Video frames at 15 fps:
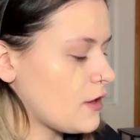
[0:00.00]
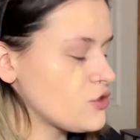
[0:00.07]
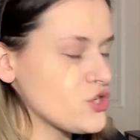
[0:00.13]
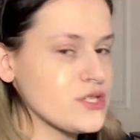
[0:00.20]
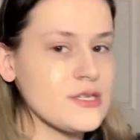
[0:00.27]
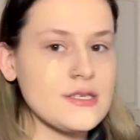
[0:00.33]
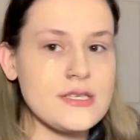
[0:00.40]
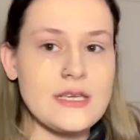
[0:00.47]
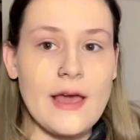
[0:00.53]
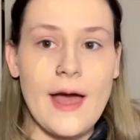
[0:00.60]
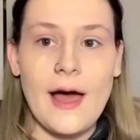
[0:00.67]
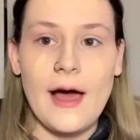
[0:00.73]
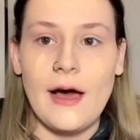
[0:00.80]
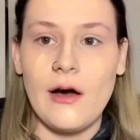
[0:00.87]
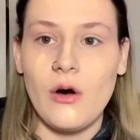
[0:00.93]
And just to see
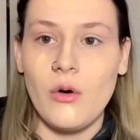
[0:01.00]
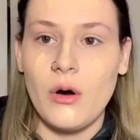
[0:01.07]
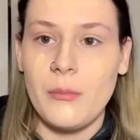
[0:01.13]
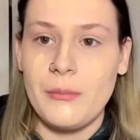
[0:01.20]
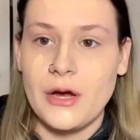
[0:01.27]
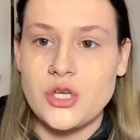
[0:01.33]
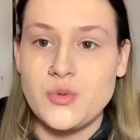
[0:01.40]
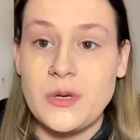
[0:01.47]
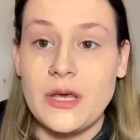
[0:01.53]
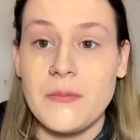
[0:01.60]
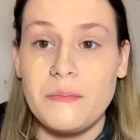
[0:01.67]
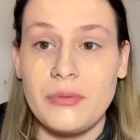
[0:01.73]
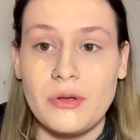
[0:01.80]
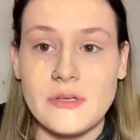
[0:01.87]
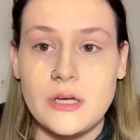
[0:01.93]
how much we
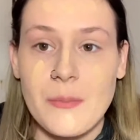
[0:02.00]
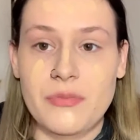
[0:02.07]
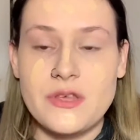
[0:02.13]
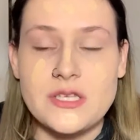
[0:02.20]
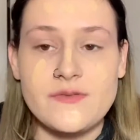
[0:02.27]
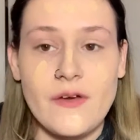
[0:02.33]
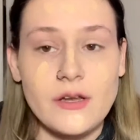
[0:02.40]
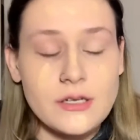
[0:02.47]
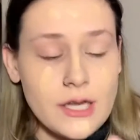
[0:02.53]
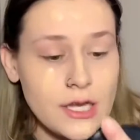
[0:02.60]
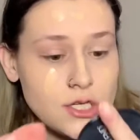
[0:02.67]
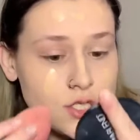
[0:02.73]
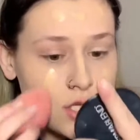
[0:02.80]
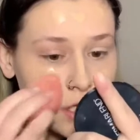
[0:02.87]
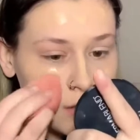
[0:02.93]
can build up this
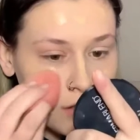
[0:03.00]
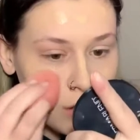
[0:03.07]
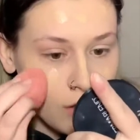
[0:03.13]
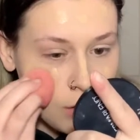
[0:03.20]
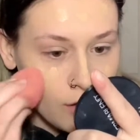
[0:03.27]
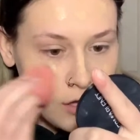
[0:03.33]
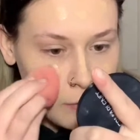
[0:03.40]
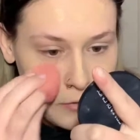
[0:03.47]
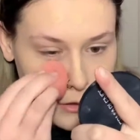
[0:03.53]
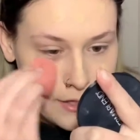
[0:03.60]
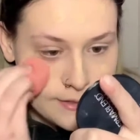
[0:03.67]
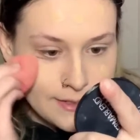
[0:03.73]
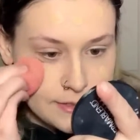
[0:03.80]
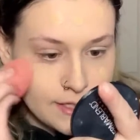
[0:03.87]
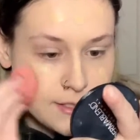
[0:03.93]
foundation,
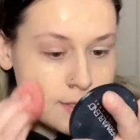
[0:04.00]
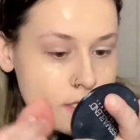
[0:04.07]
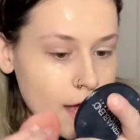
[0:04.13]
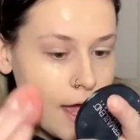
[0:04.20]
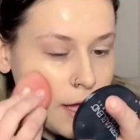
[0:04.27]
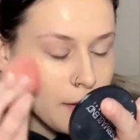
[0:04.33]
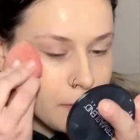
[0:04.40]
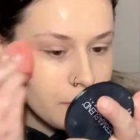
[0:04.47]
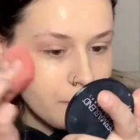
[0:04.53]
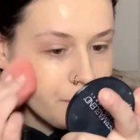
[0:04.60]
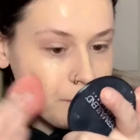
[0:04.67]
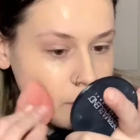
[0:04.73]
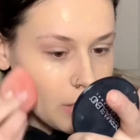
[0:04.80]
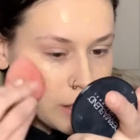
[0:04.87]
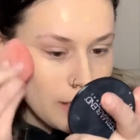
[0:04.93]
because it does say
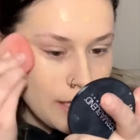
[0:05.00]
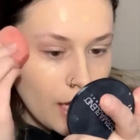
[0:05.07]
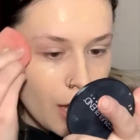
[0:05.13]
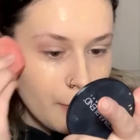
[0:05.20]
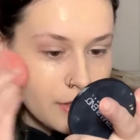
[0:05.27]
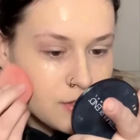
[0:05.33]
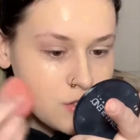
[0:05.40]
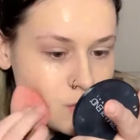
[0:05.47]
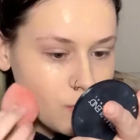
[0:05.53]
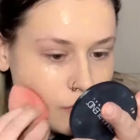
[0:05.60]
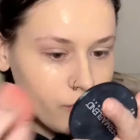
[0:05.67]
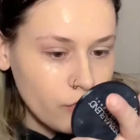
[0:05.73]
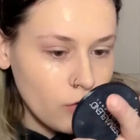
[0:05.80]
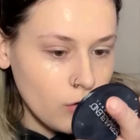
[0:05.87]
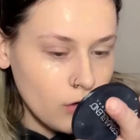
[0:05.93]
medium to
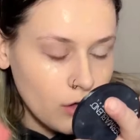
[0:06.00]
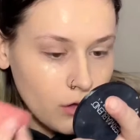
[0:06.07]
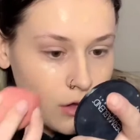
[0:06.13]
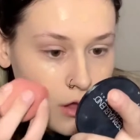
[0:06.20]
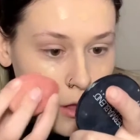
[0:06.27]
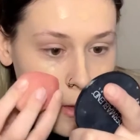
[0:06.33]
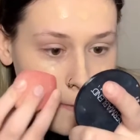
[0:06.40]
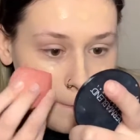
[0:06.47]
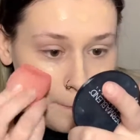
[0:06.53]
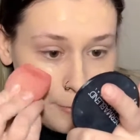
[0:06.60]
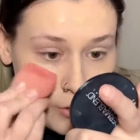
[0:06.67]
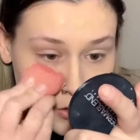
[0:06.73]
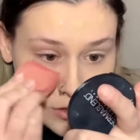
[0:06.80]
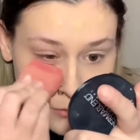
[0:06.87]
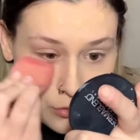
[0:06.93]
full
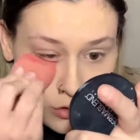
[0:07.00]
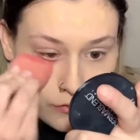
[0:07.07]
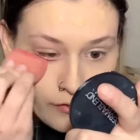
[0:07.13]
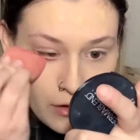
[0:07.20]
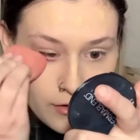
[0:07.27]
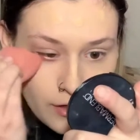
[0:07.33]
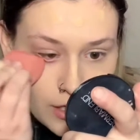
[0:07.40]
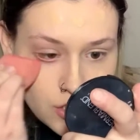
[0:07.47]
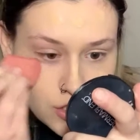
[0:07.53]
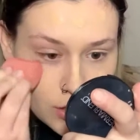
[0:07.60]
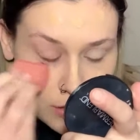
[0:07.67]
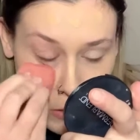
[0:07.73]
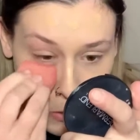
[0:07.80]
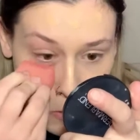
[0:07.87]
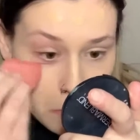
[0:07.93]
buildable
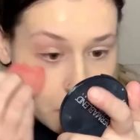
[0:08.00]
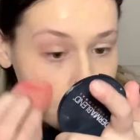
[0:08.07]
foundation.